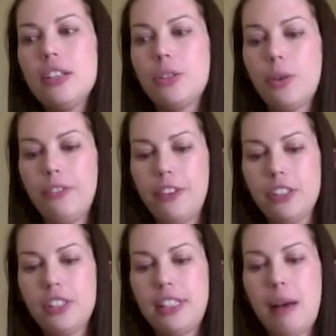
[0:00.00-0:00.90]
So our
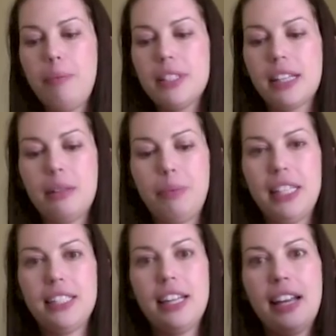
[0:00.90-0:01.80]
first step is going to be
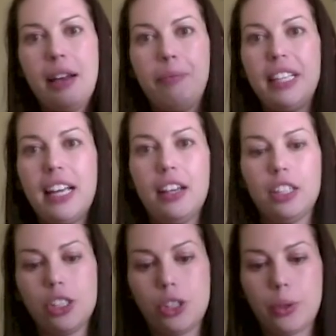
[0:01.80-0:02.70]
to hem the
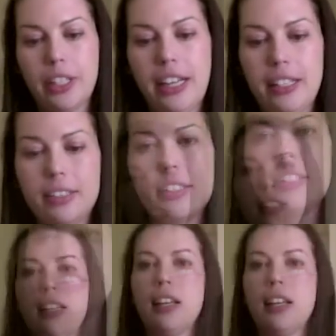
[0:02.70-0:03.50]
other short end.